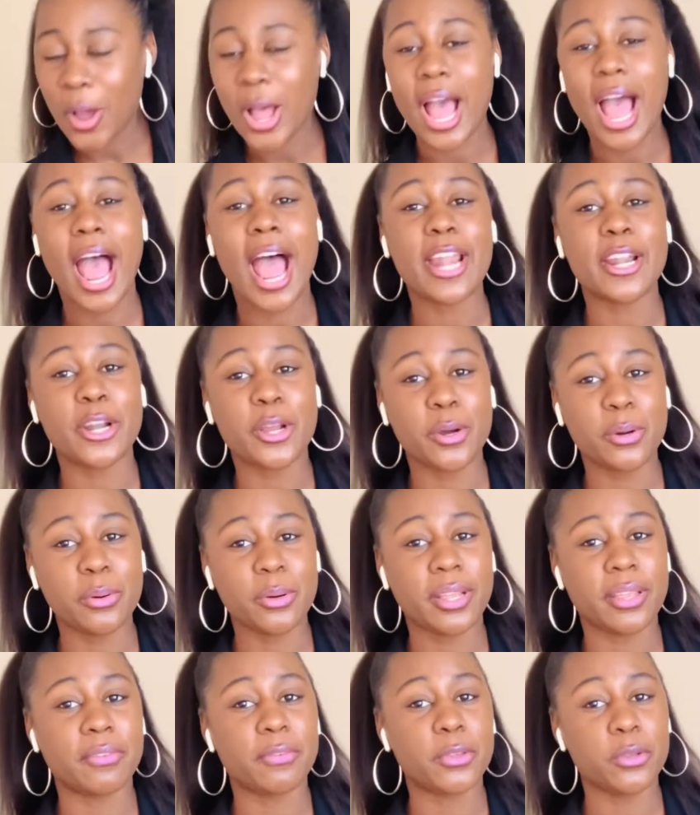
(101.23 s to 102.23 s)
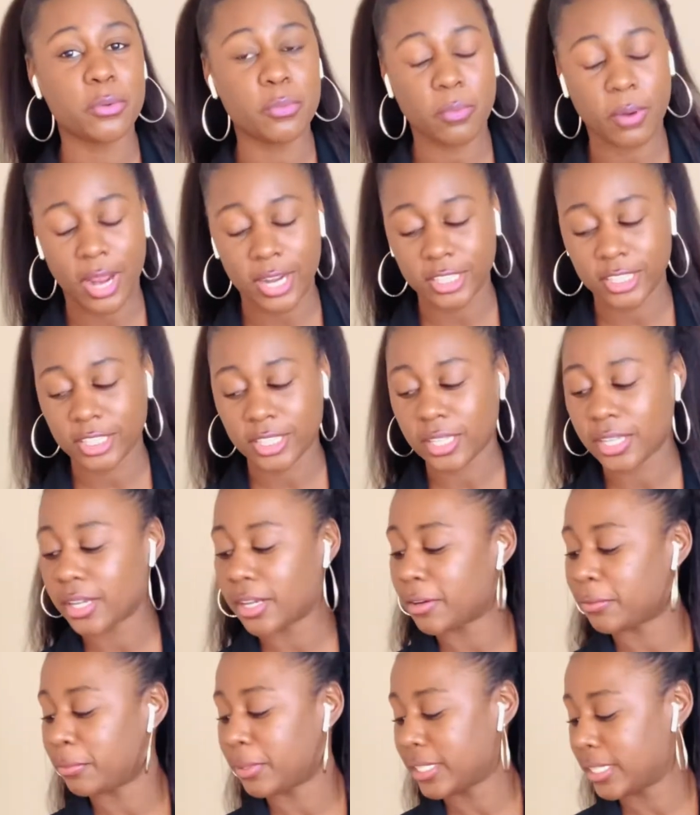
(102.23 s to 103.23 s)
I know if you watch
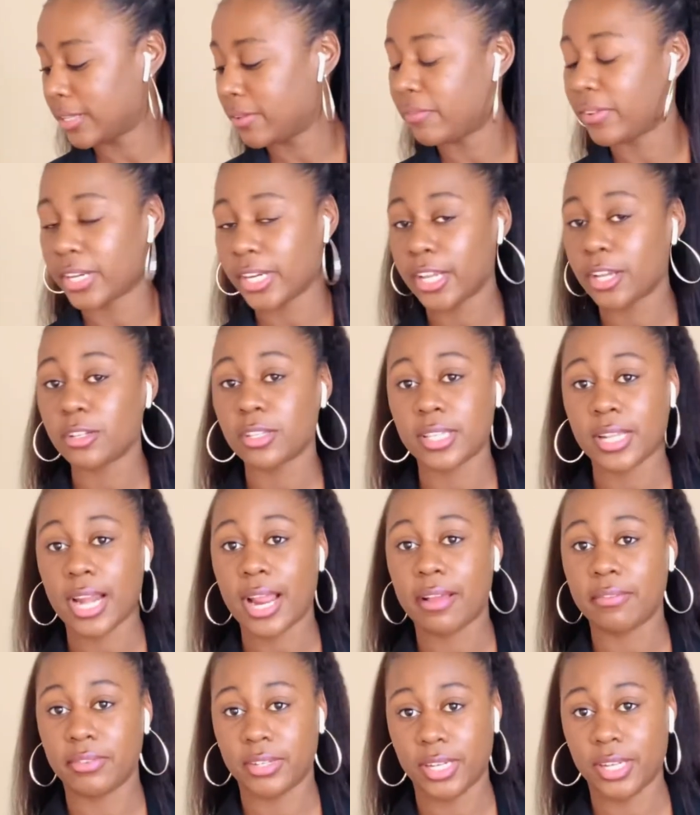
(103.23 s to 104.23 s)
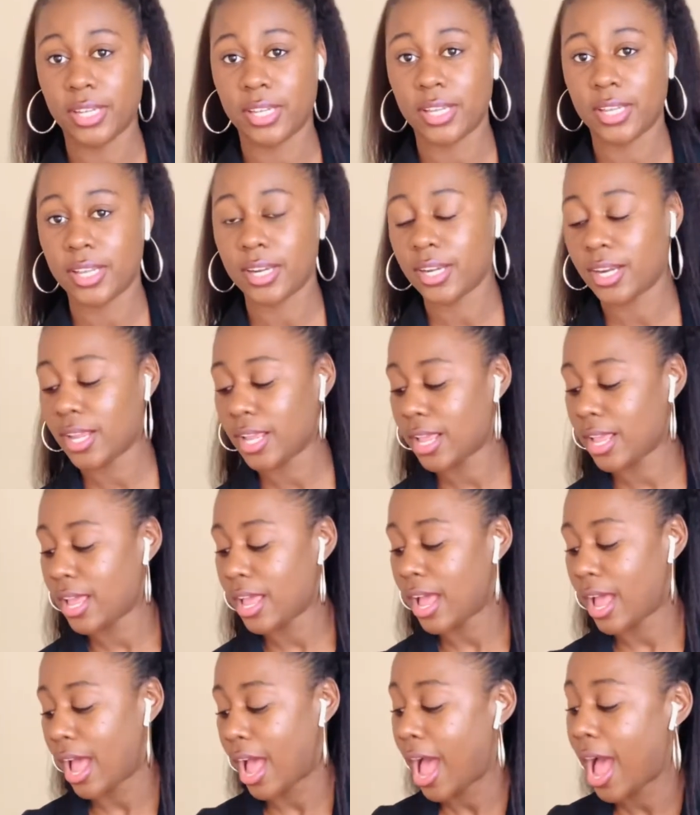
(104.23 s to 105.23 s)
the recent videos that I've done,
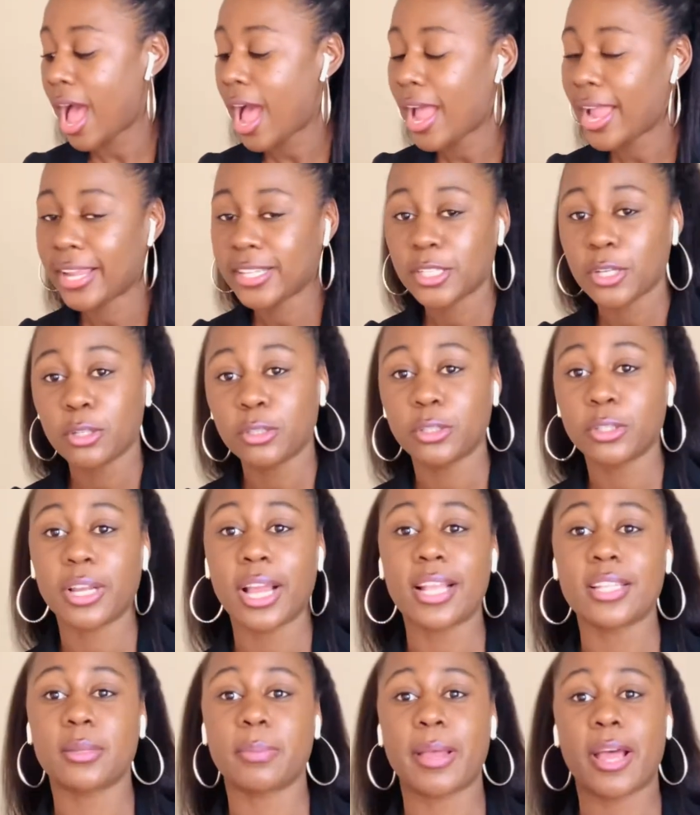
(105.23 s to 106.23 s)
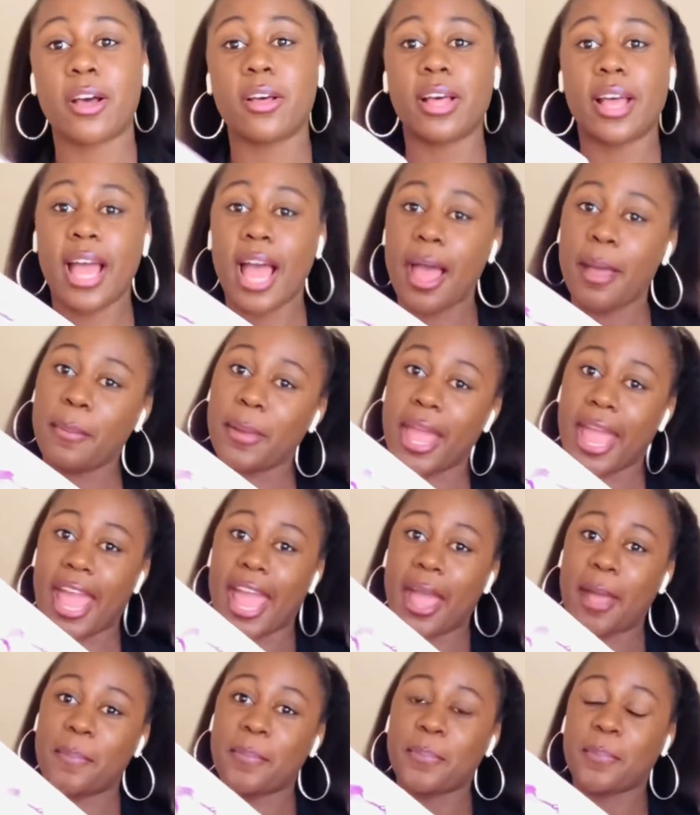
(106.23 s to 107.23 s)
I told you guys about the
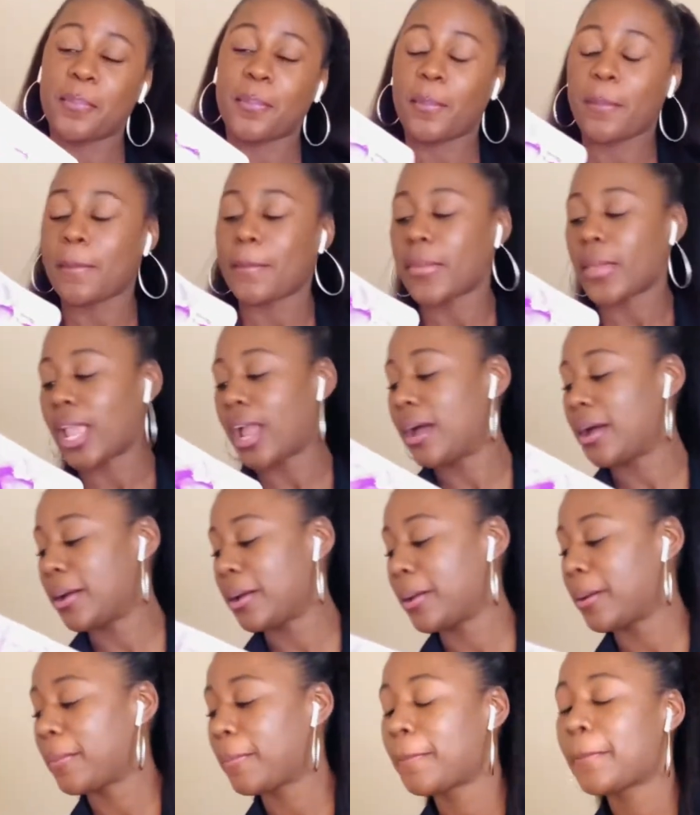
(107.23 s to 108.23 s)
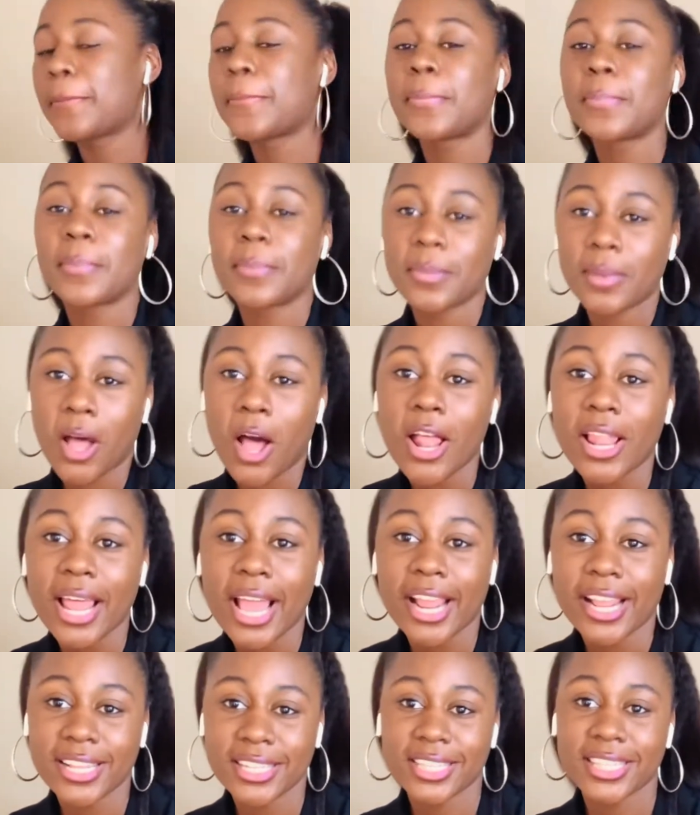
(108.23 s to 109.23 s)
iPad. All
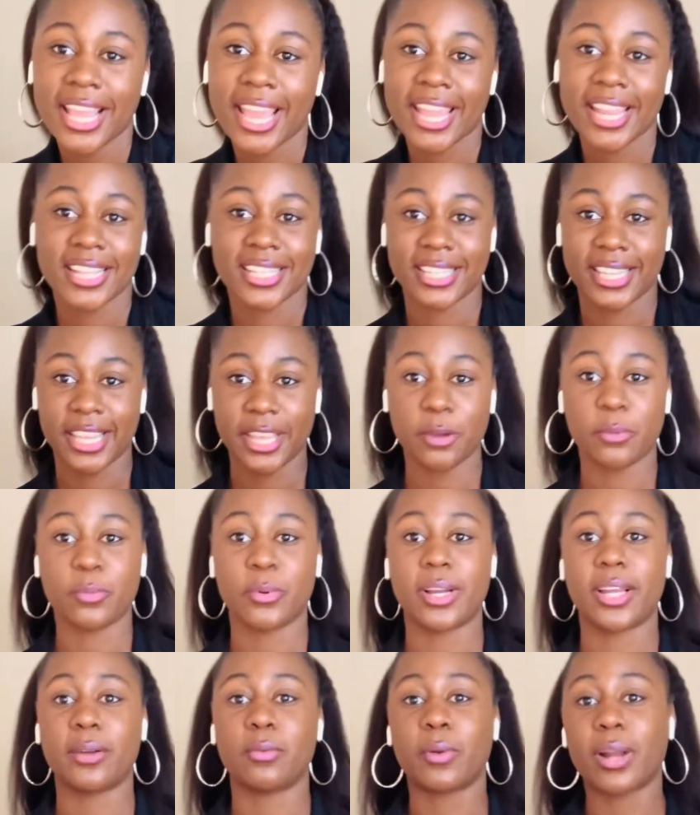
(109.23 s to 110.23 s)
I can say is get one.